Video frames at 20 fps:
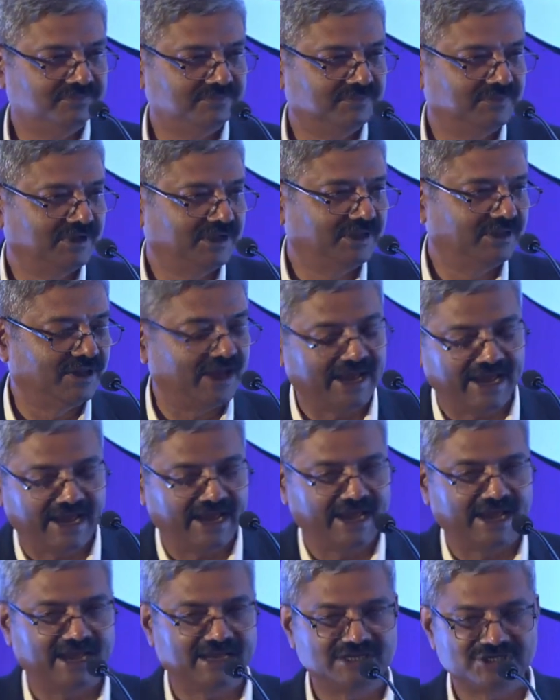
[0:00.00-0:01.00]

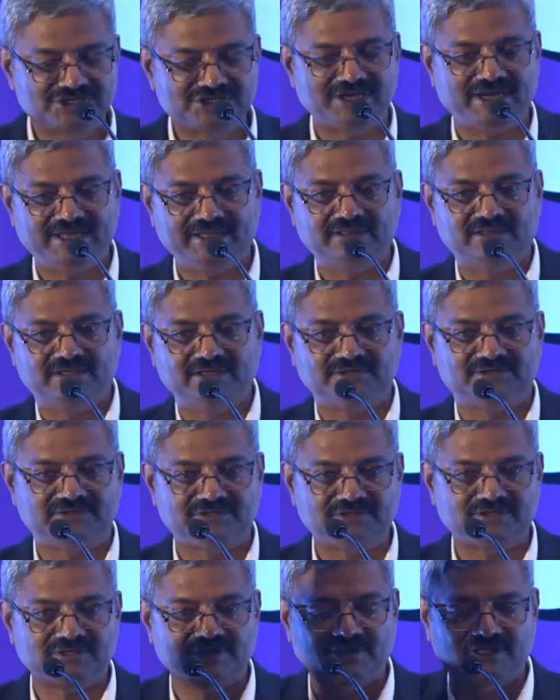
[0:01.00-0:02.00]
I shared
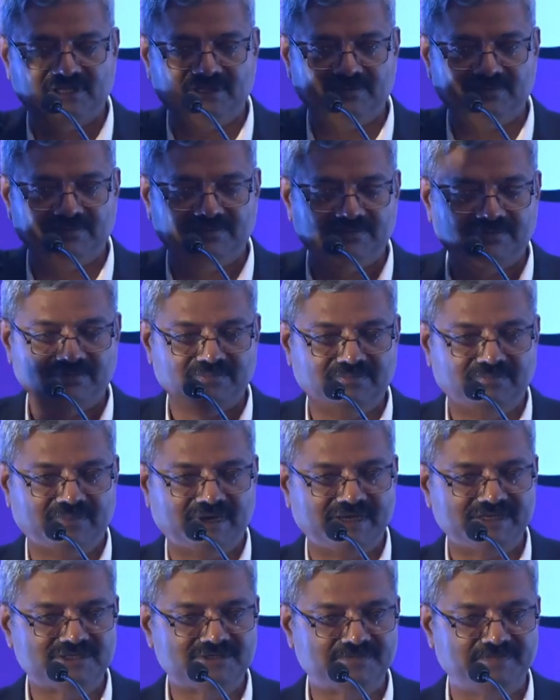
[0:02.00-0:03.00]
this, my
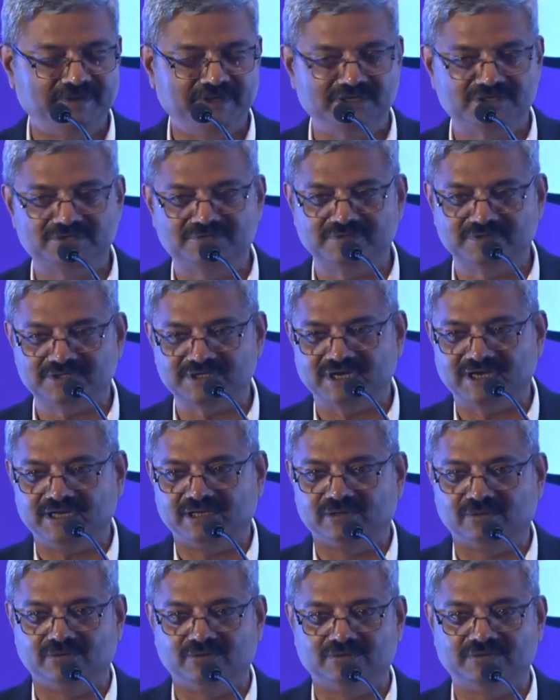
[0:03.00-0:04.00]
speech which I
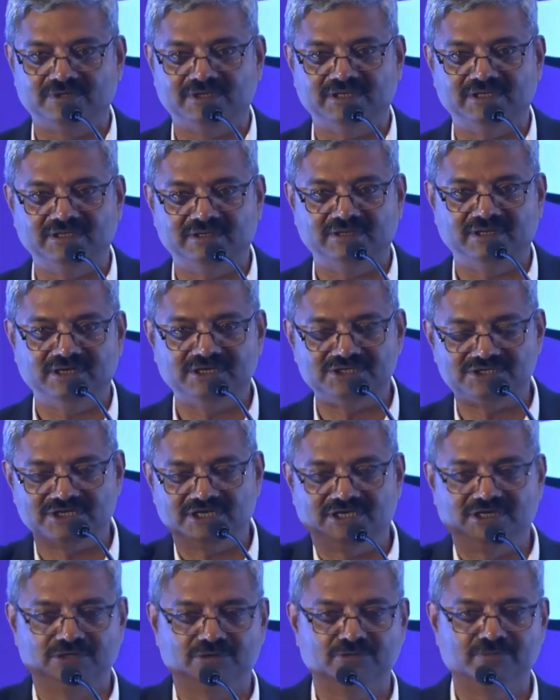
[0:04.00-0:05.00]
wrote, and I shared
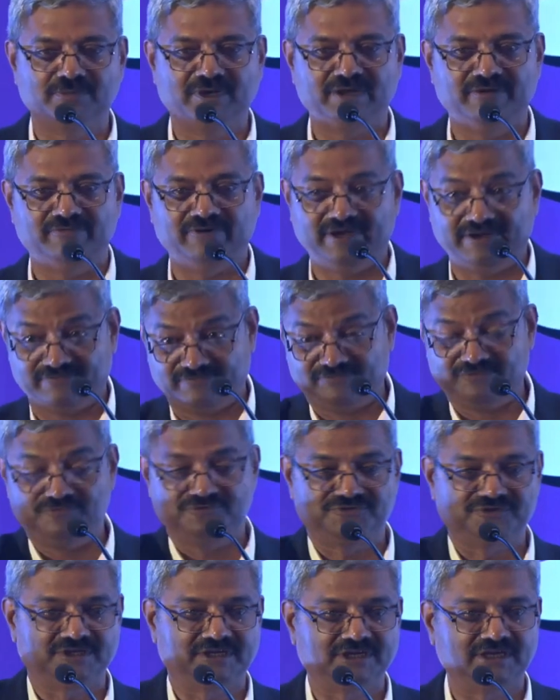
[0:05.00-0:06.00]
it to my wife who's
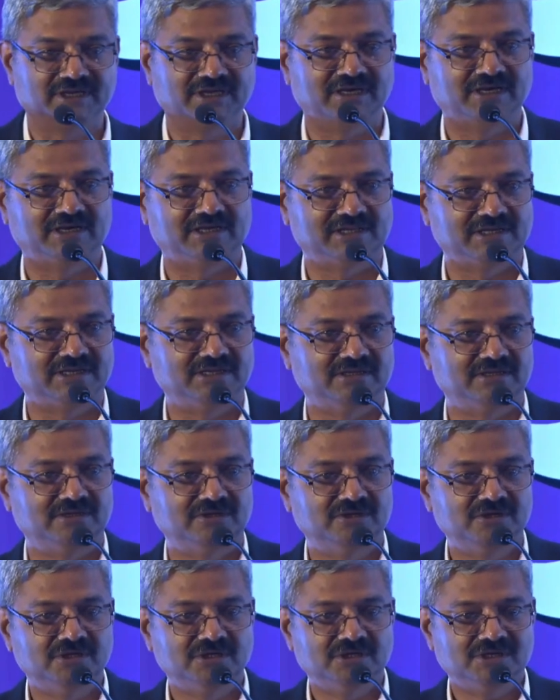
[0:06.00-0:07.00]
sitting here, and
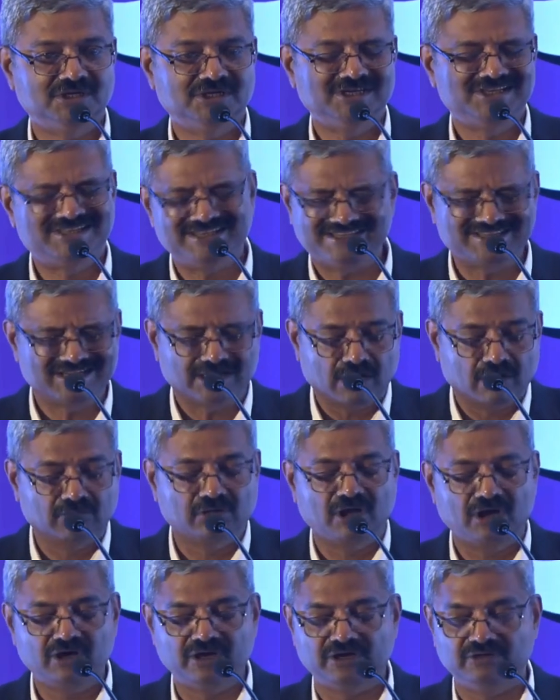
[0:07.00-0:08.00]
she said, how
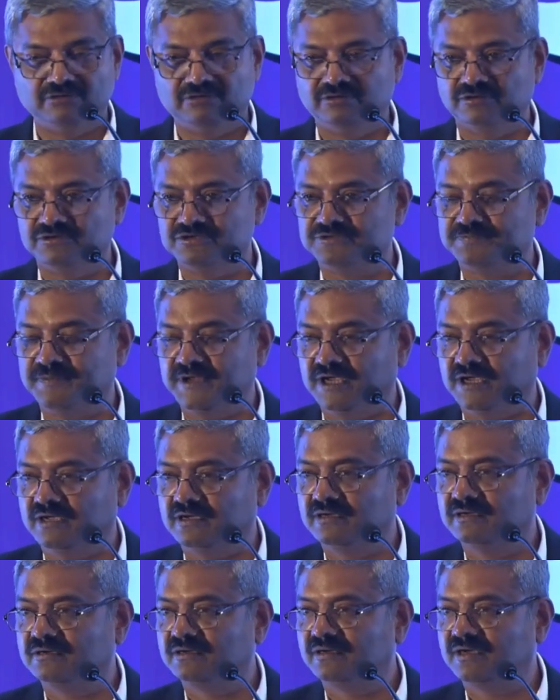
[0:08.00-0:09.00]
long are you going to speak?
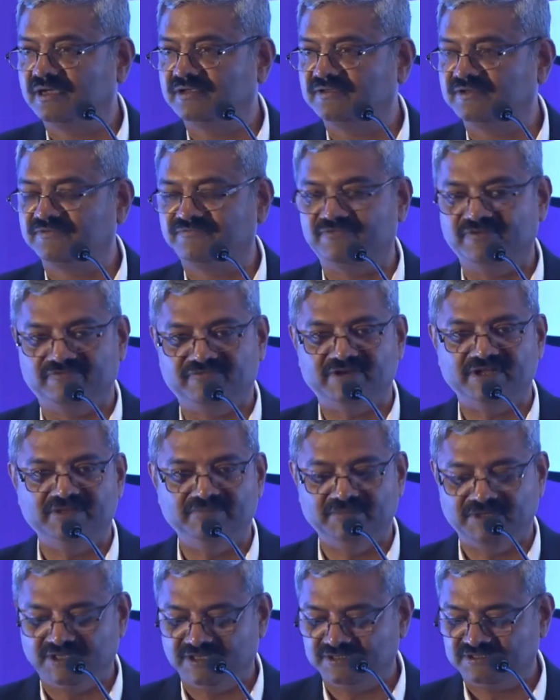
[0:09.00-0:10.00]
I said, 15
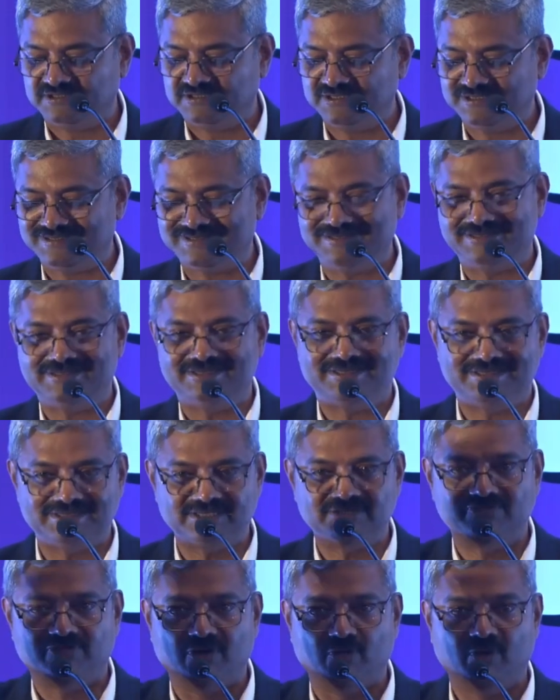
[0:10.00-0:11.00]
minutes. He says, this is
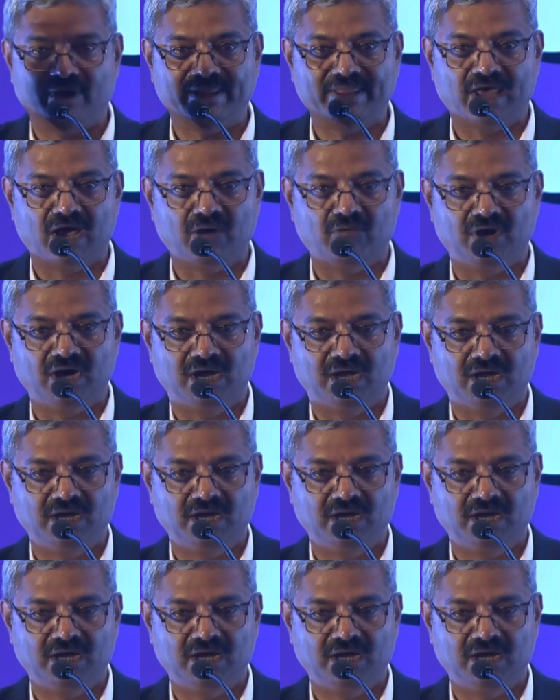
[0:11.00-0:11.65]
for 1 hour.